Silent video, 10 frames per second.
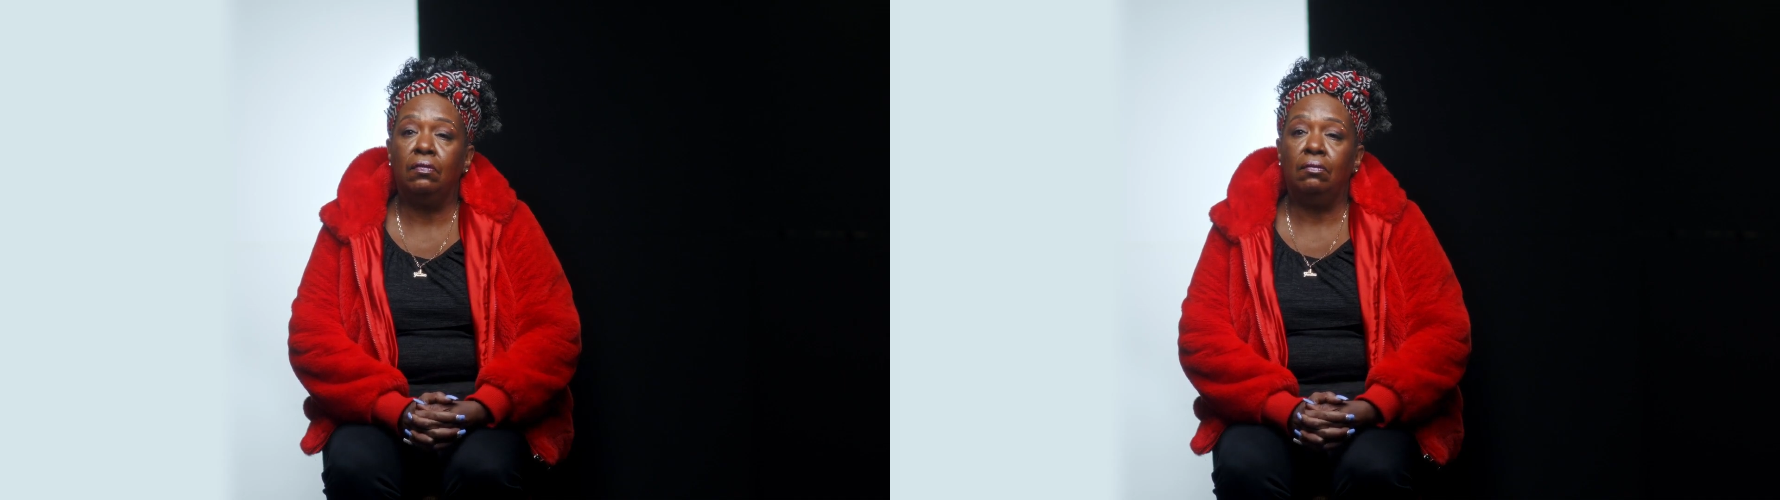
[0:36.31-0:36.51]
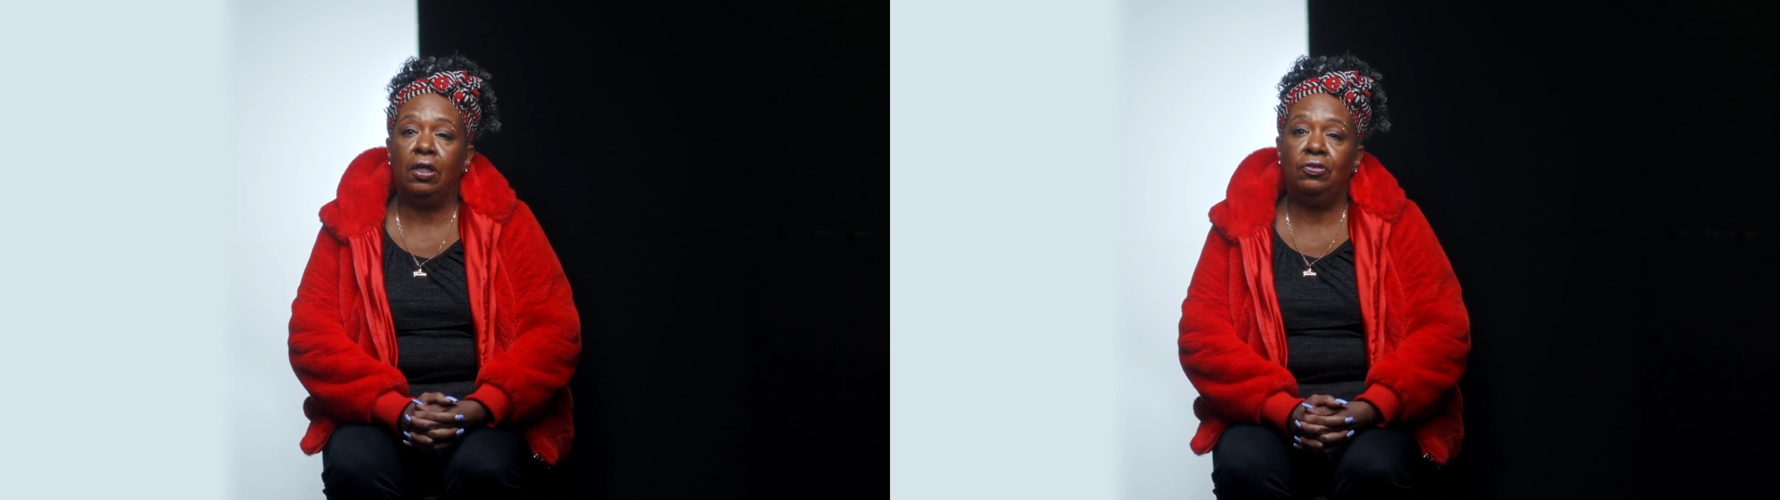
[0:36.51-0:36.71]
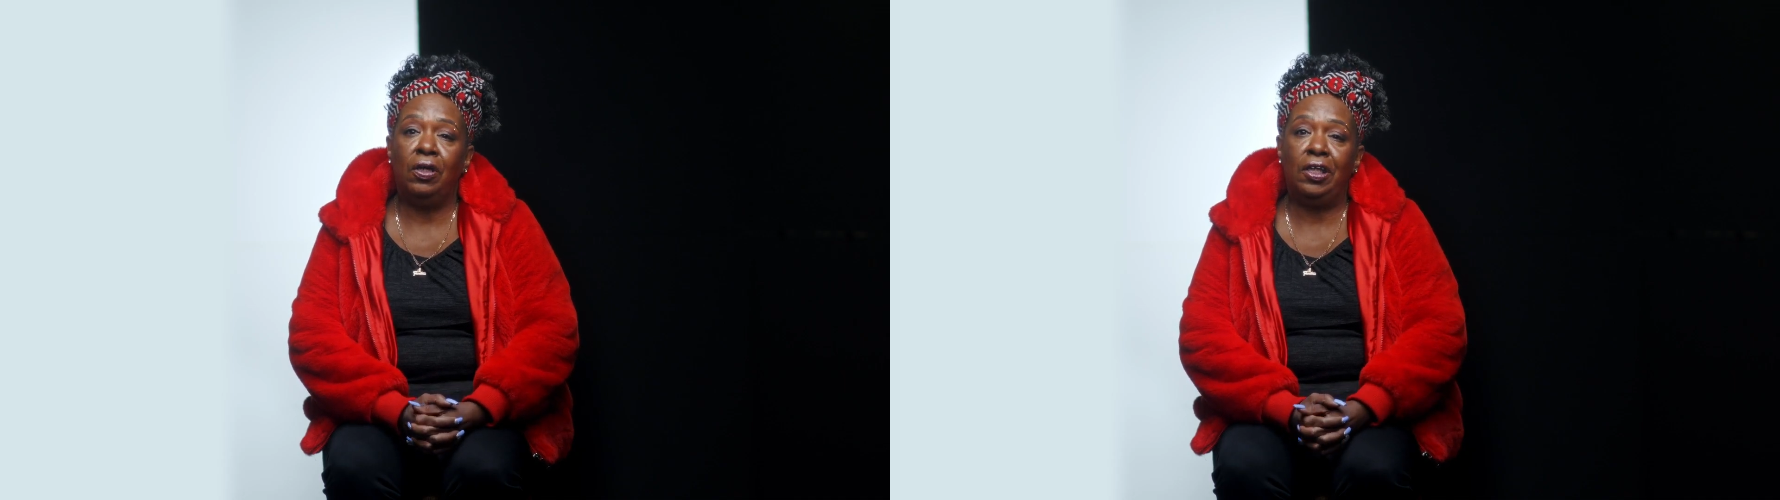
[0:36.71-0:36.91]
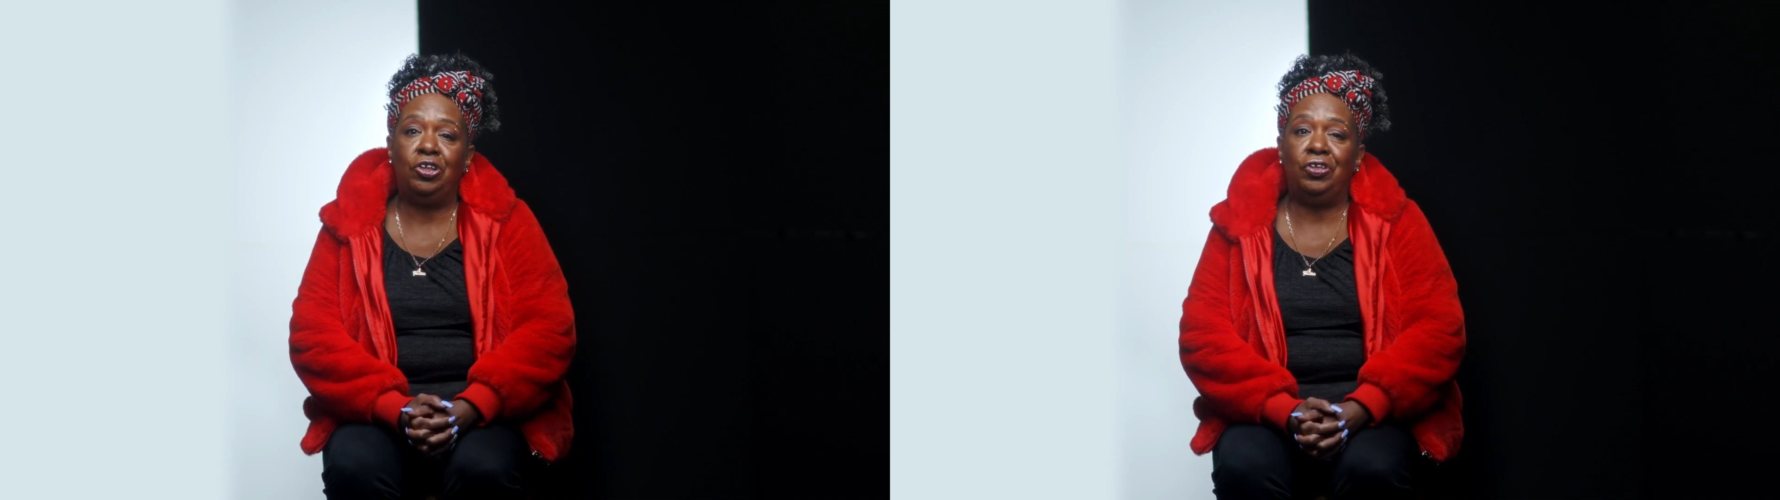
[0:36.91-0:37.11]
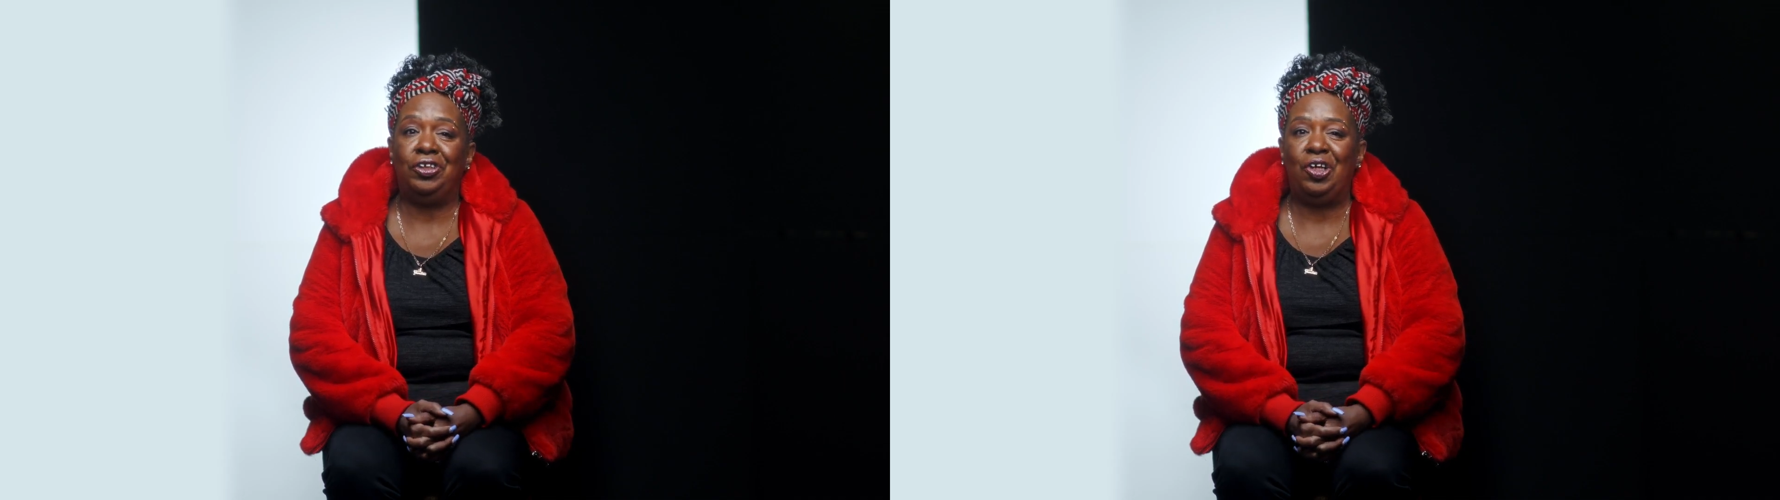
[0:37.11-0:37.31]
My new
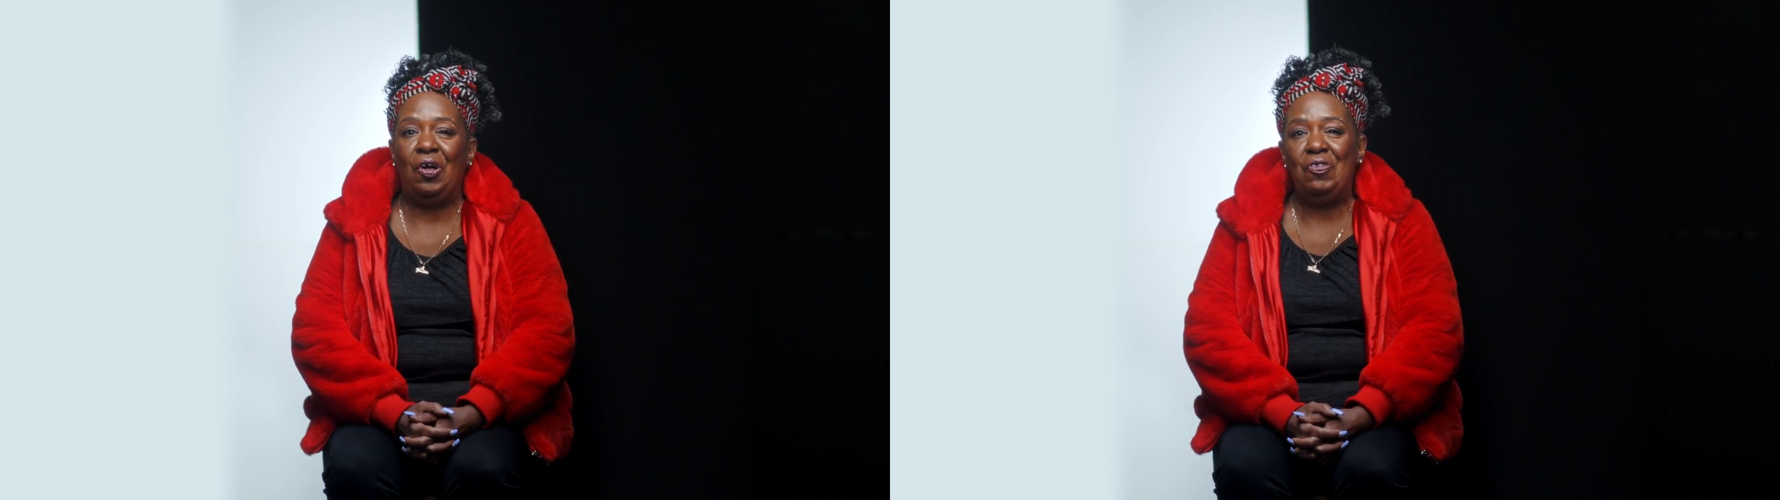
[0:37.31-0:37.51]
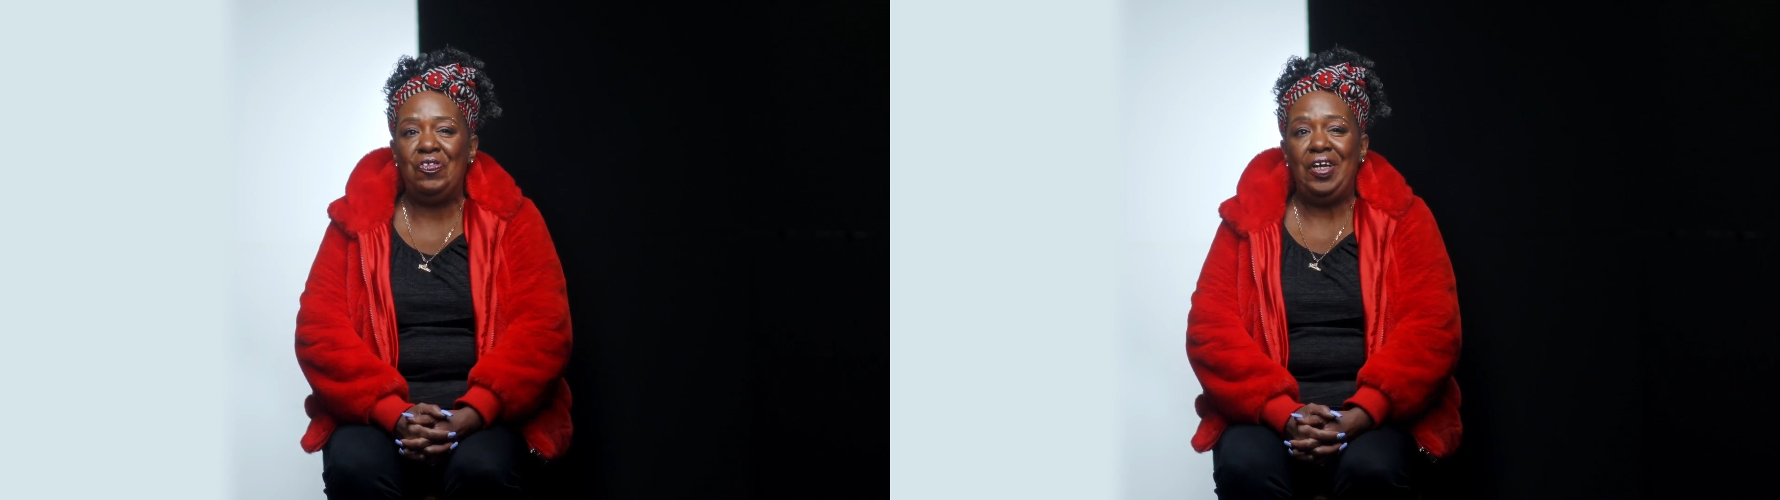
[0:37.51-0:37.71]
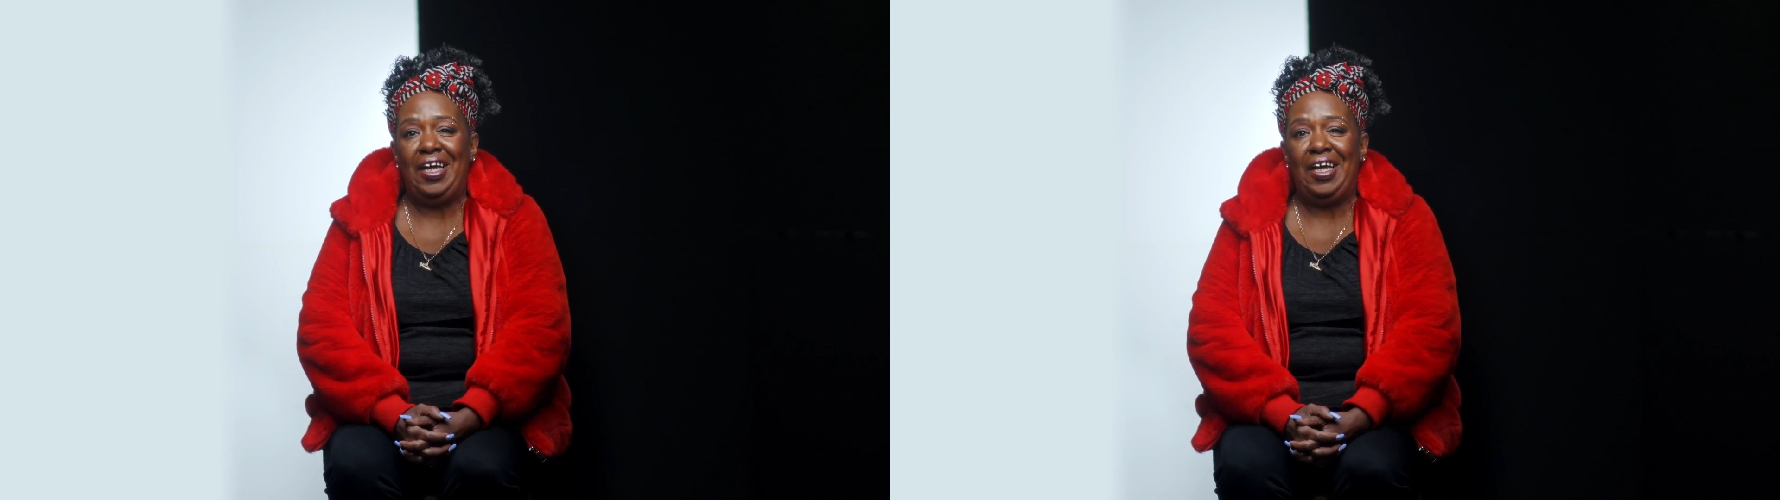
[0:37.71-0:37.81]
addiction is coffee.